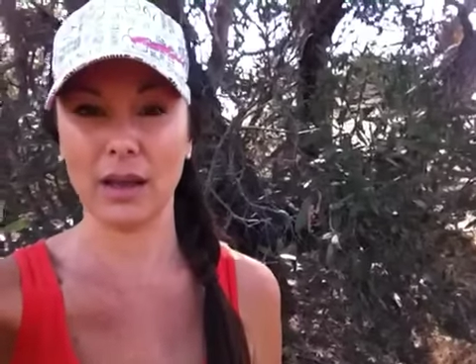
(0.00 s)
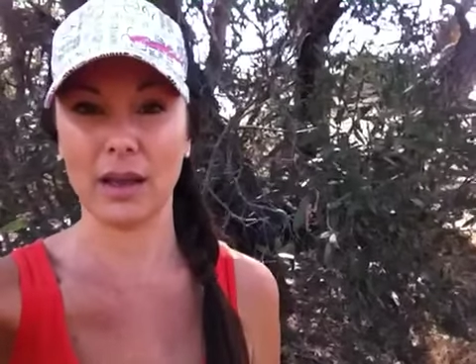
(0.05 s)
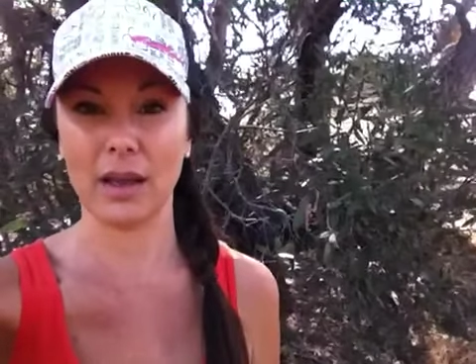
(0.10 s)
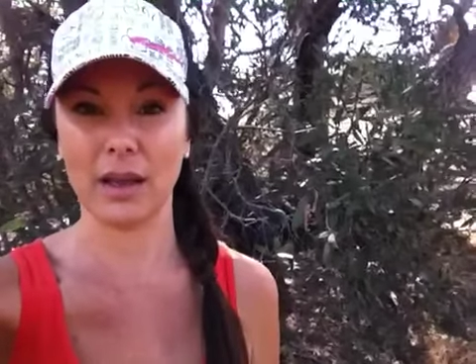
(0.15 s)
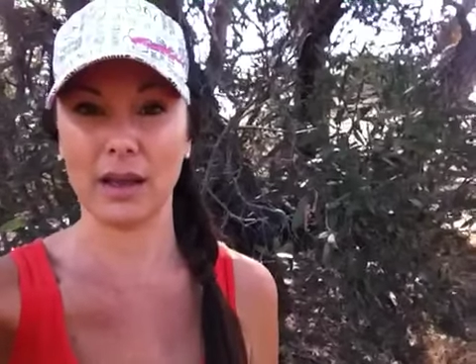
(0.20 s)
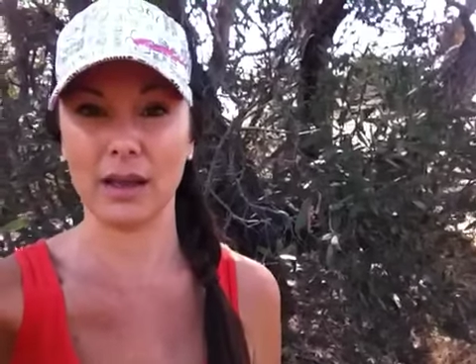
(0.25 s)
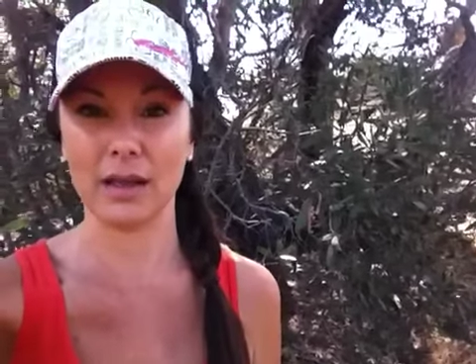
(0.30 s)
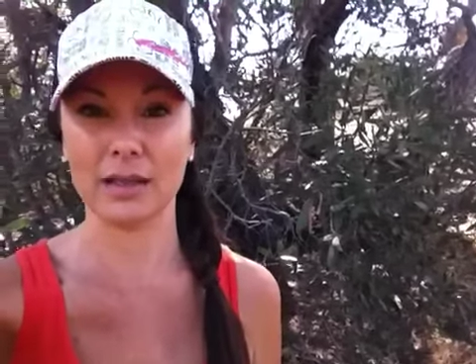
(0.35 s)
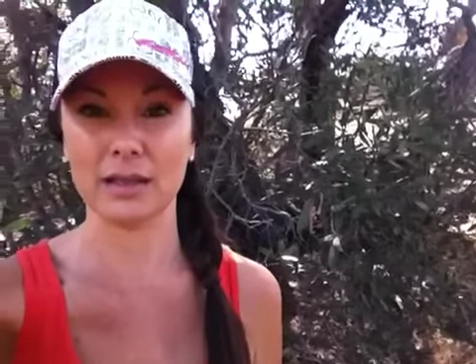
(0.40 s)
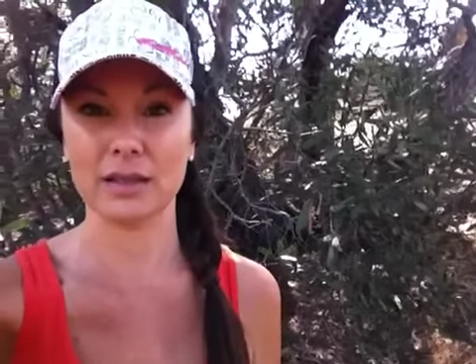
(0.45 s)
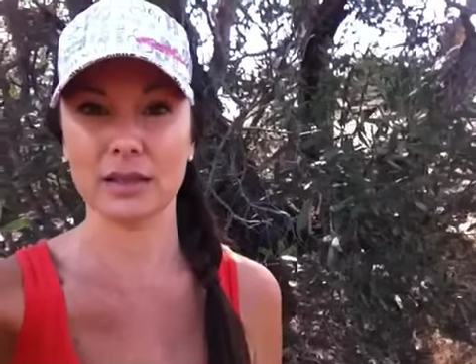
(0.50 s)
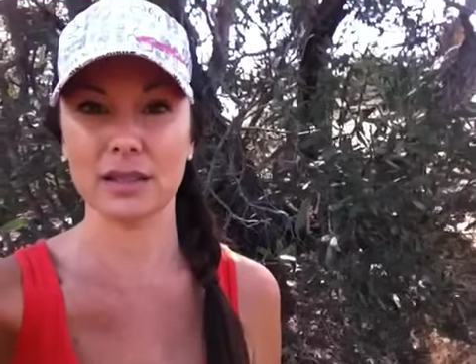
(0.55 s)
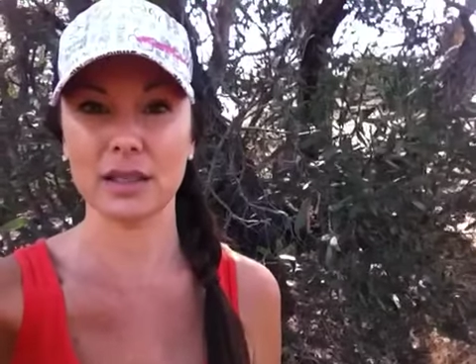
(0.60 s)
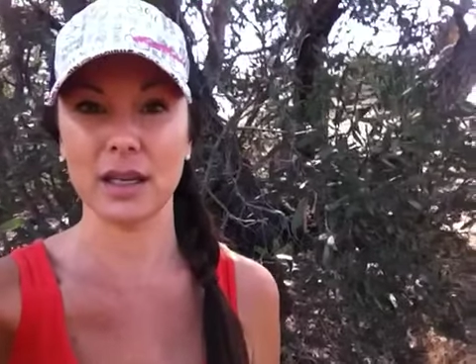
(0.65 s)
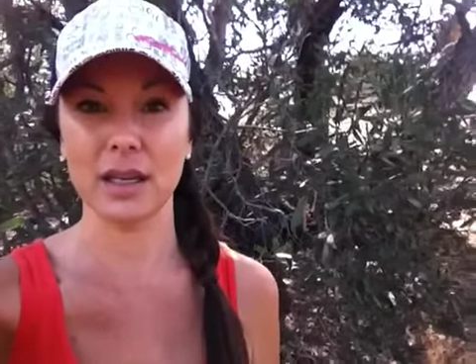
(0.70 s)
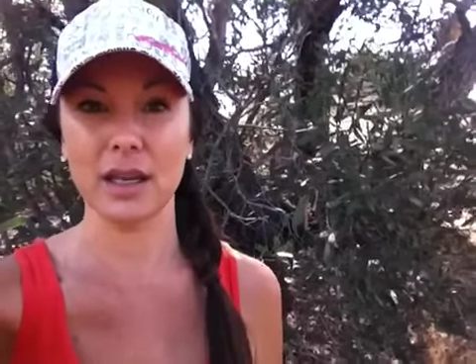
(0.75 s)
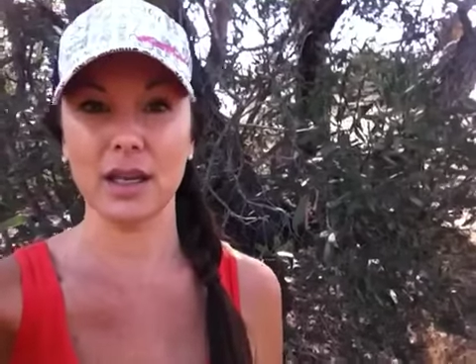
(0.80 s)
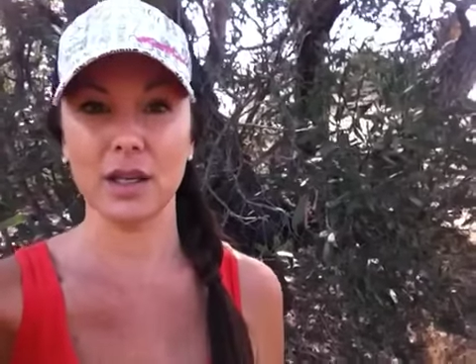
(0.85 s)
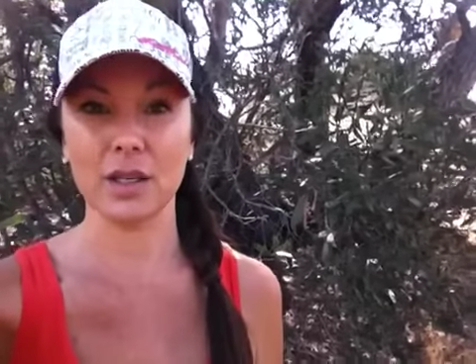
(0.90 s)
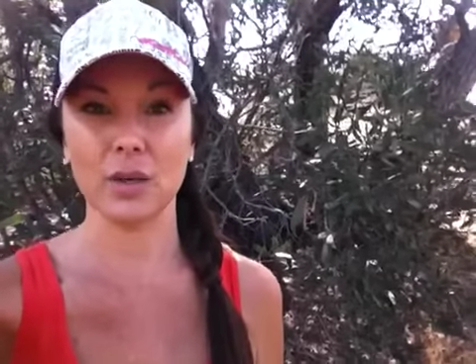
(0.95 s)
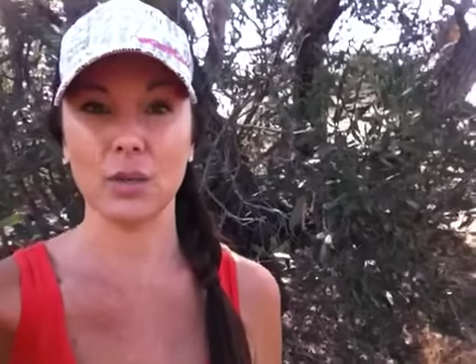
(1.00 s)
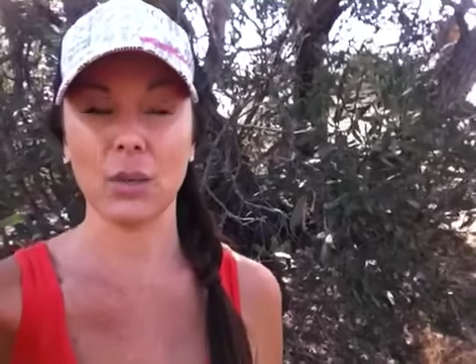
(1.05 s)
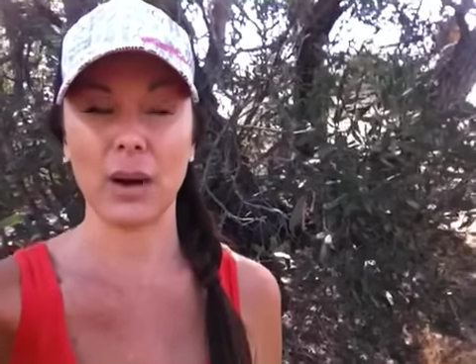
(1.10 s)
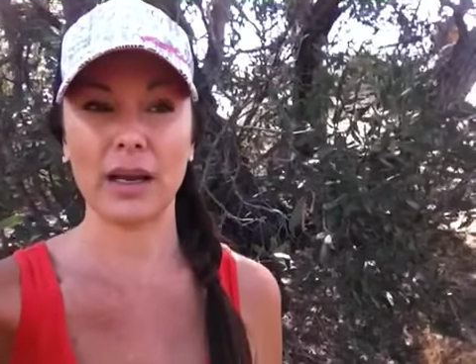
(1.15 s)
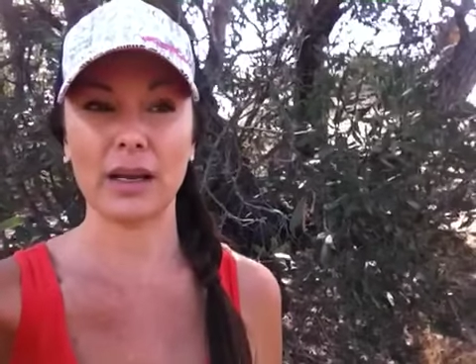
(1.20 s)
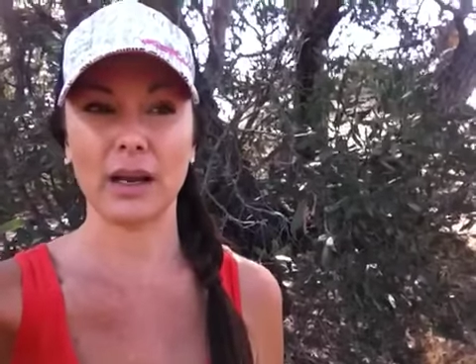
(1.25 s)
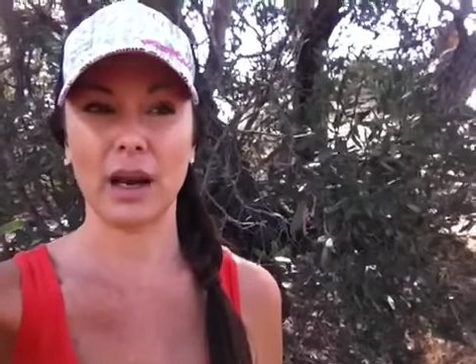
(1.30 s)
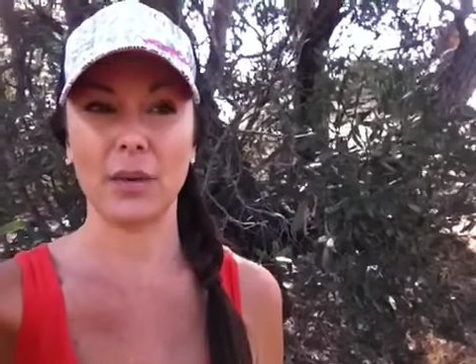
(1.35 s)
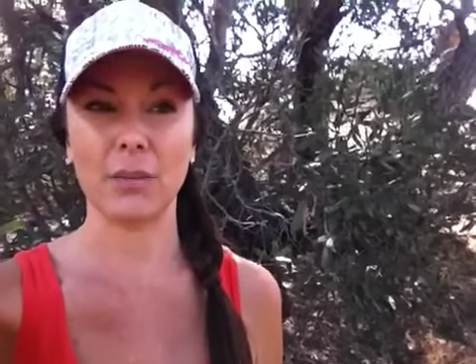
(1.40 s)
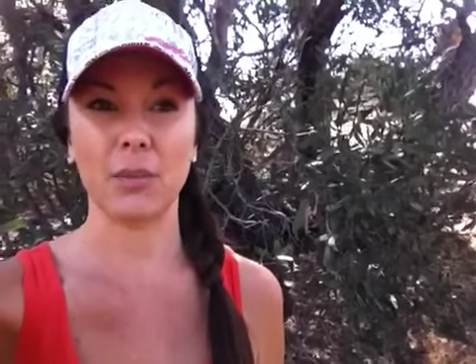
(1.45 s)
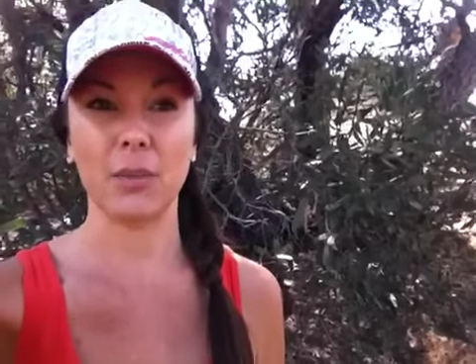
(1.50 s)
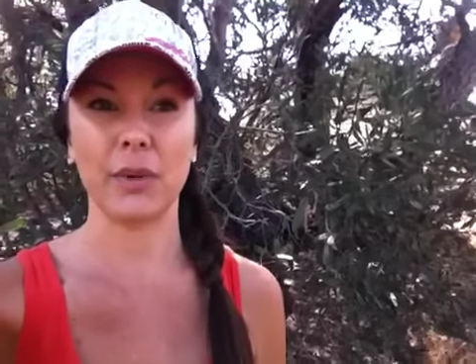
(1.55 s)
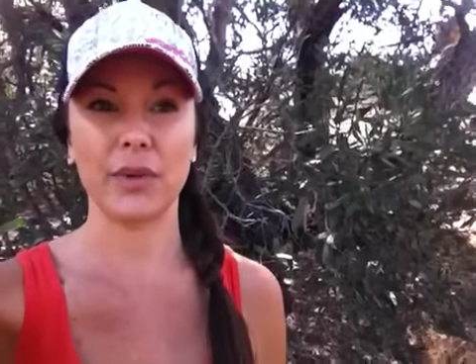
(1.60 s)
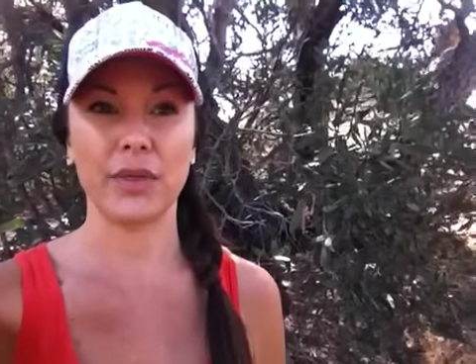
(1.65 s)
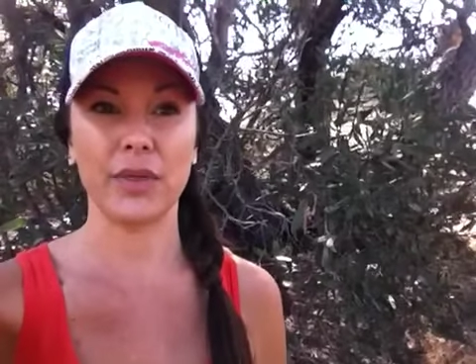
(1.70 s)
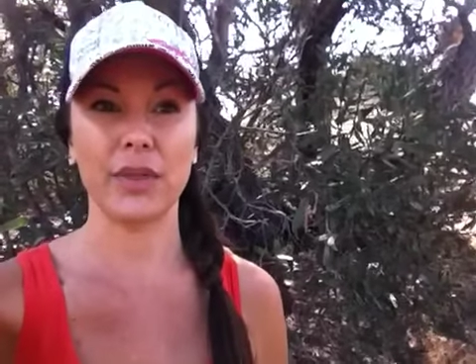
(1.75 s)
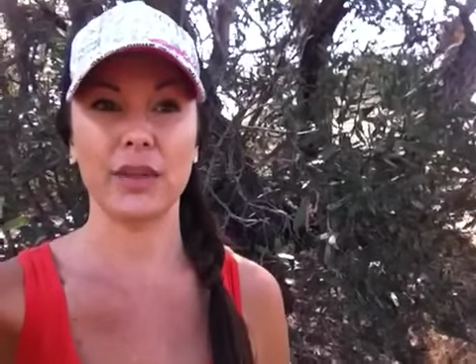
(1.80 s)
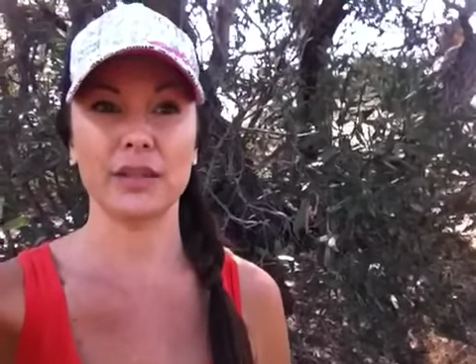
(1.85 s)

and you wake up with,